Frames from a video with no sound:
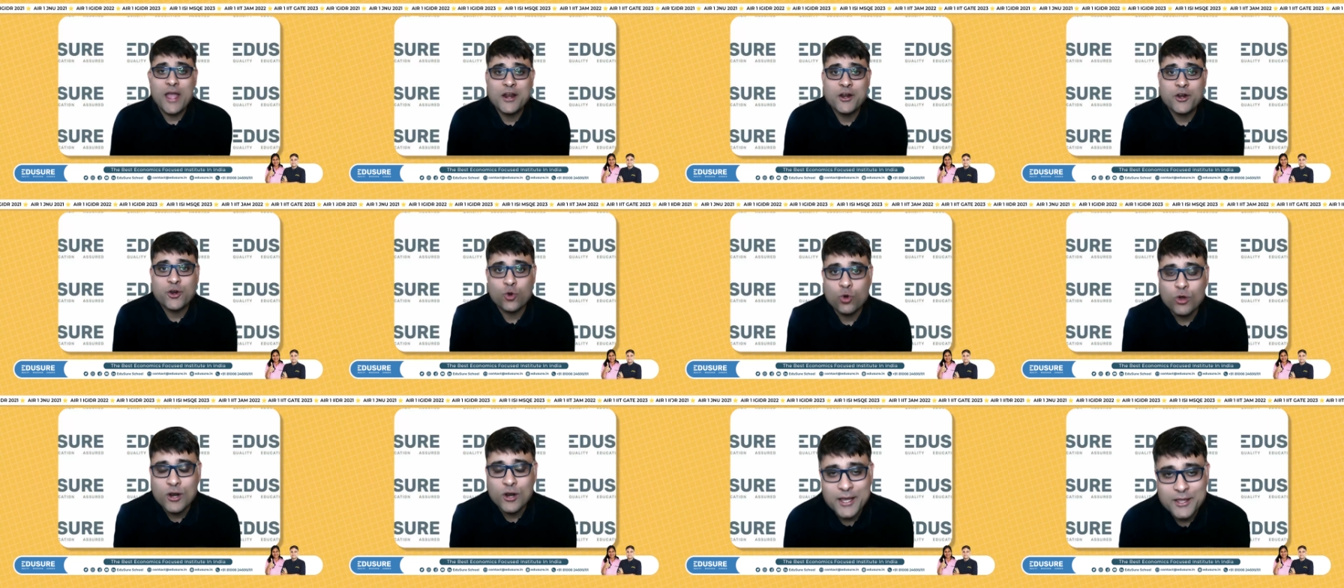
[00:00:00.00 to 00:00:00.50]

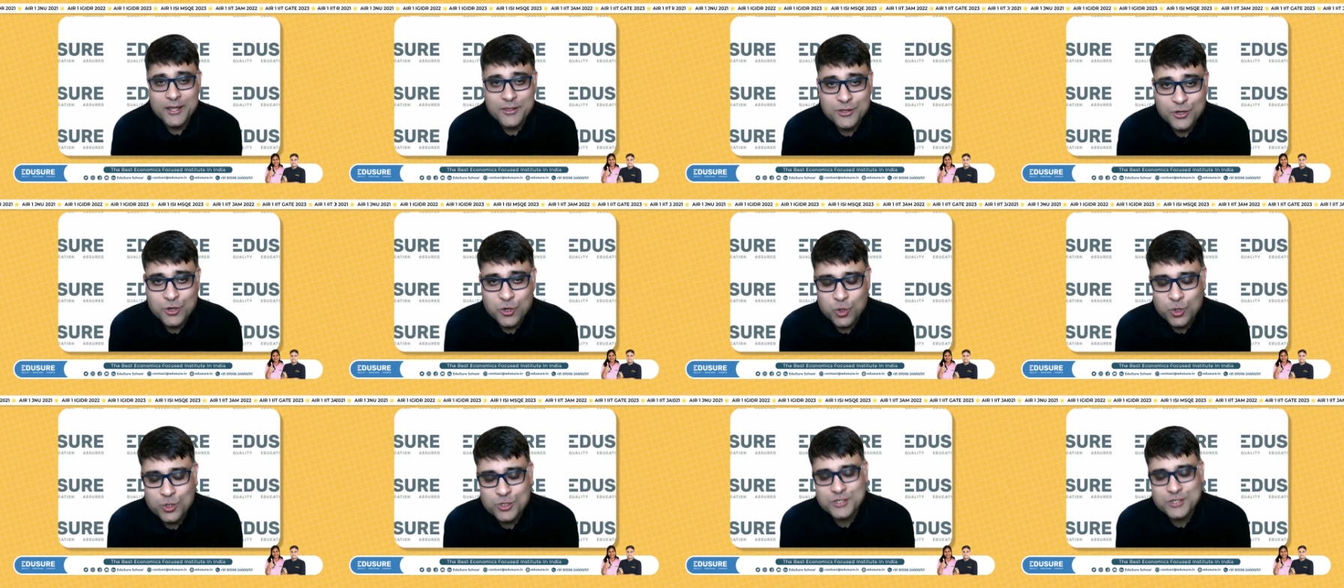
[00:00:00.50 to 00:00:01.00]
enroll in the
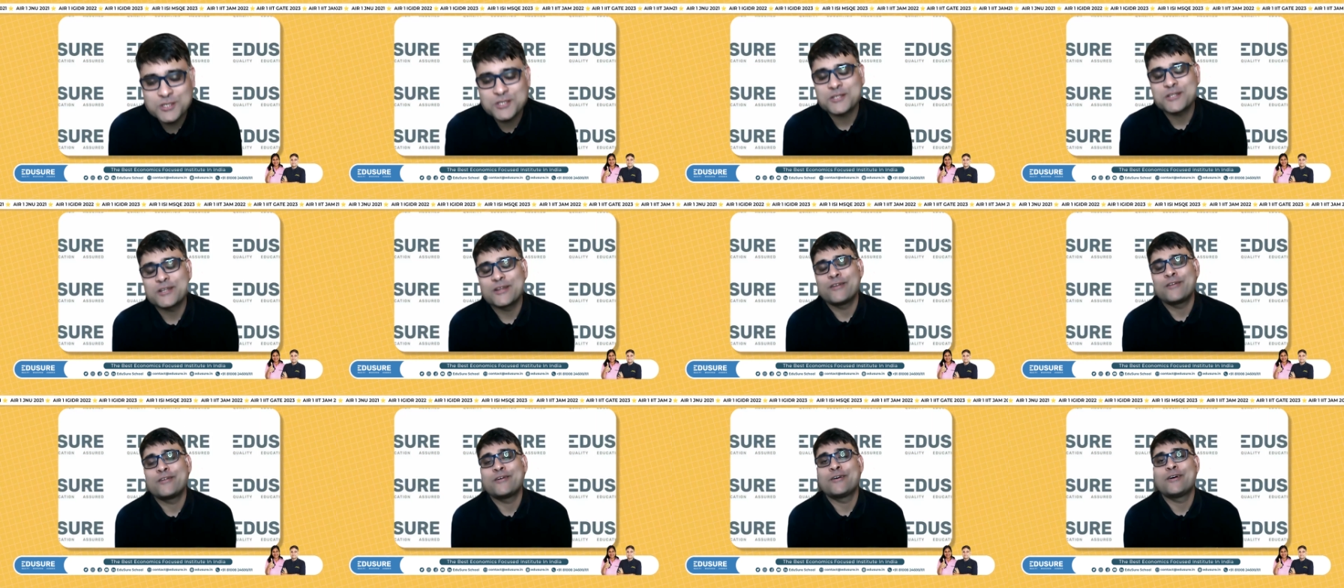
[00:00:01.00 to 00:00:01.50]
course?
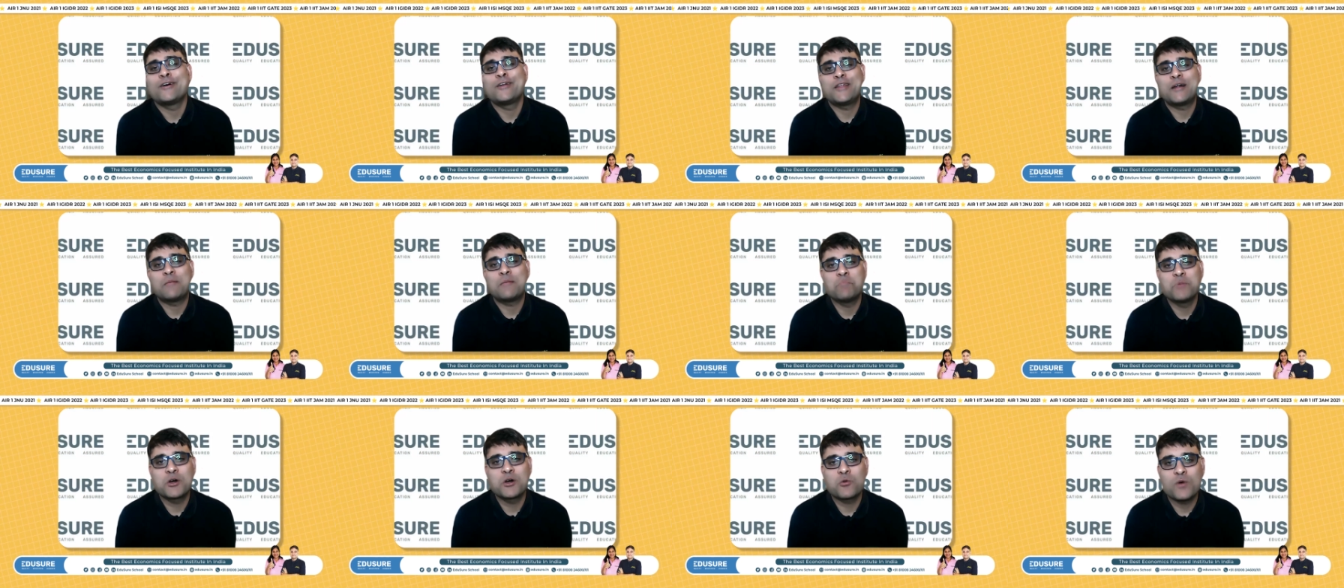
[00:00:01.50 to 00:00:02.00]
Uh,
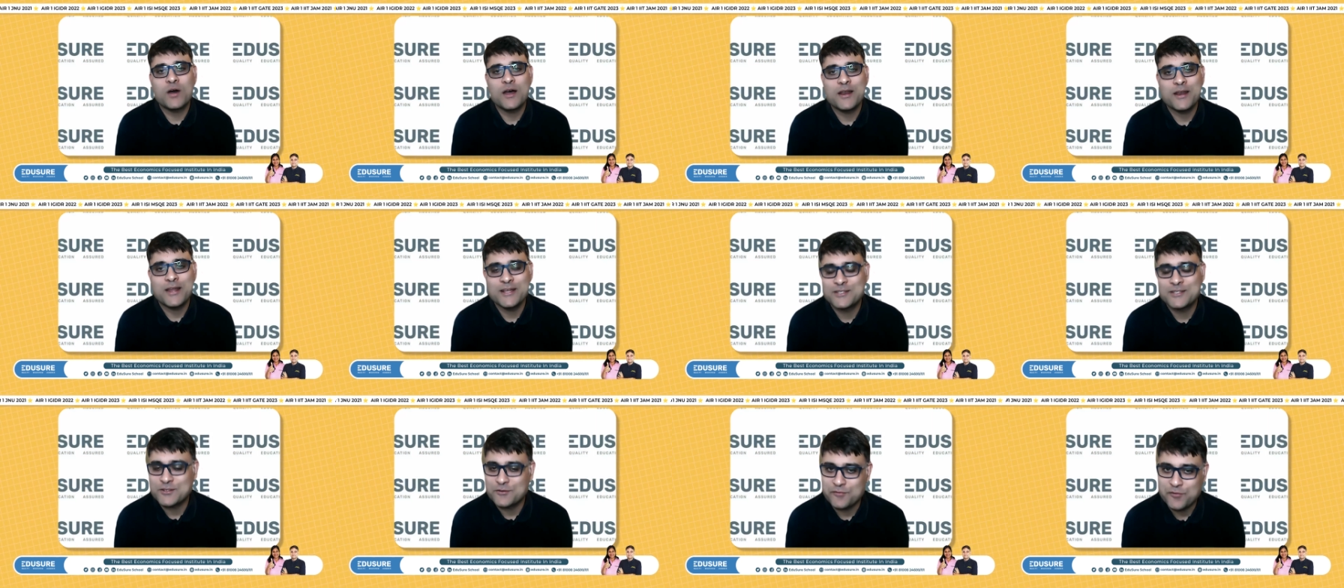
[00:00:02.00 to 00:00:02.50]
number one,
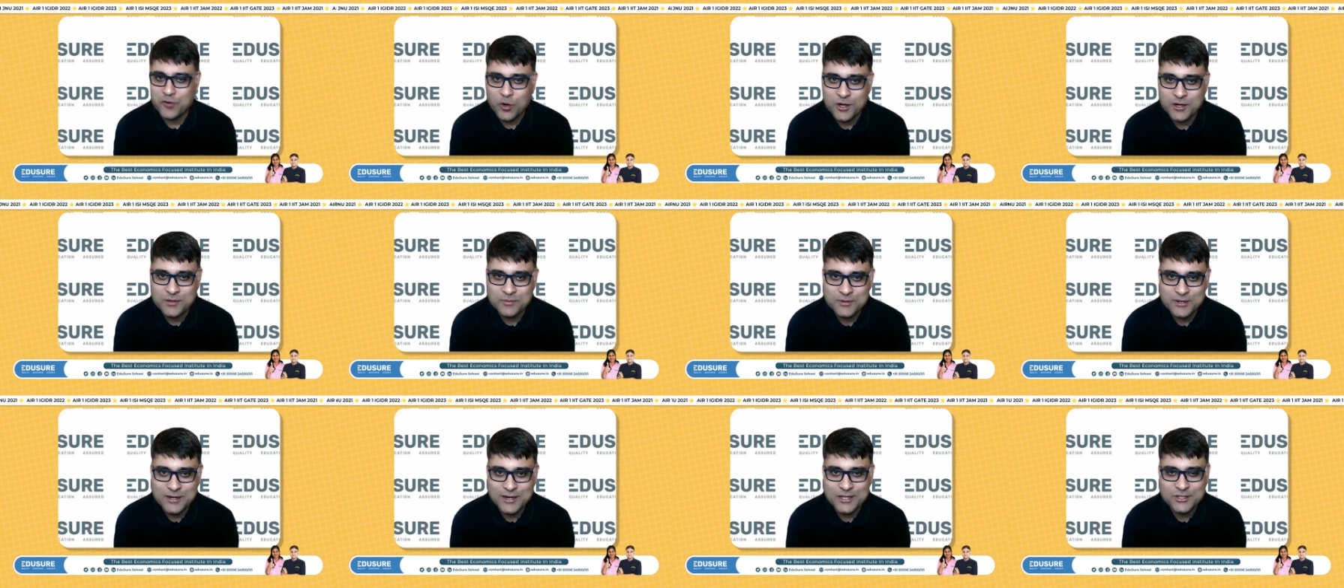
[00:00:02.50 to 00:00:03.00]
it's
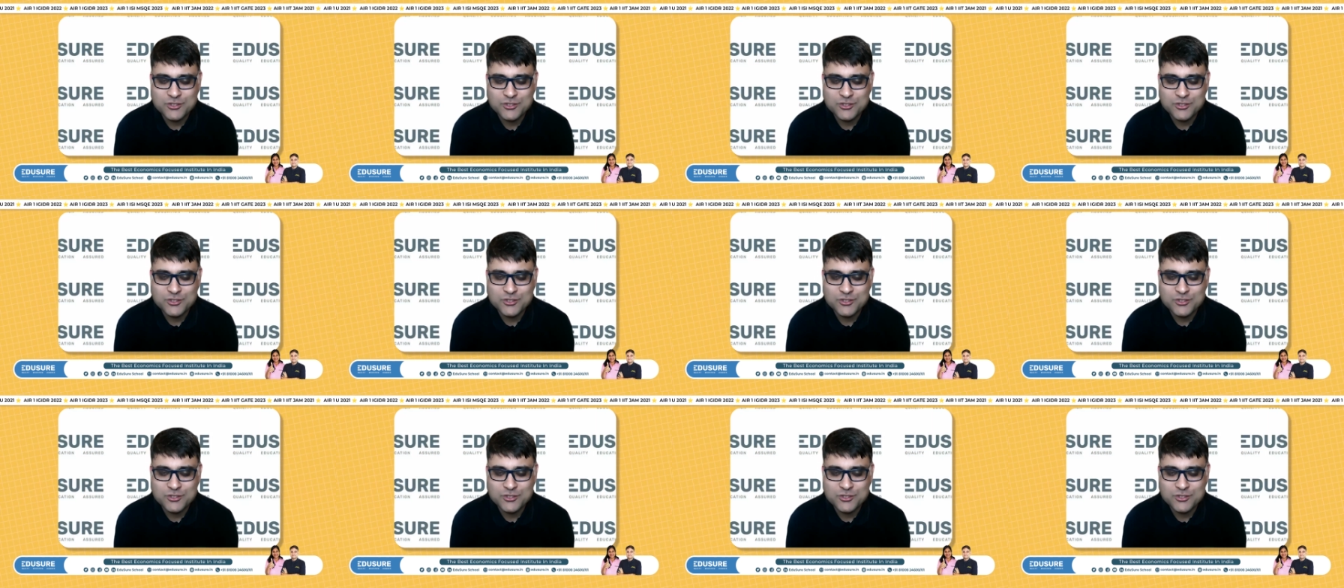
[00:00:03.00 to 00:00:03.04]
affordable.